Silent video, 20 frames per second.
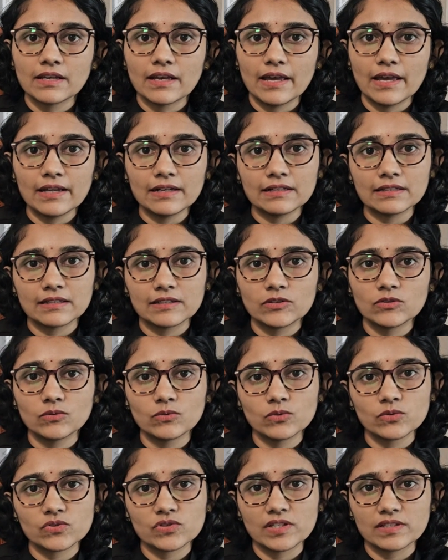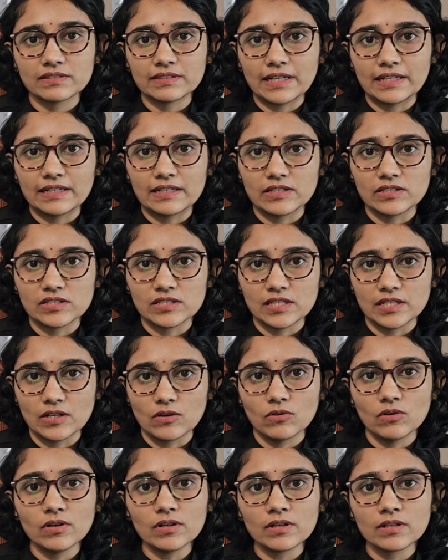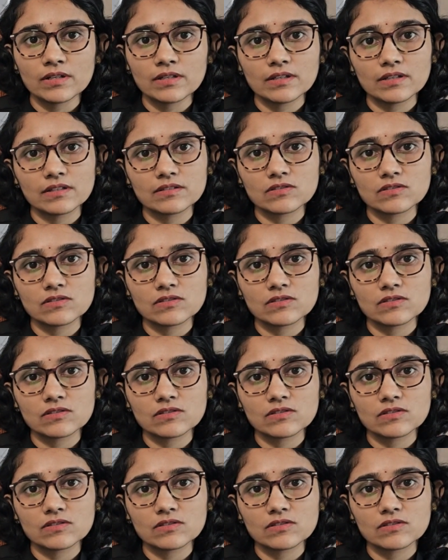and used as energy or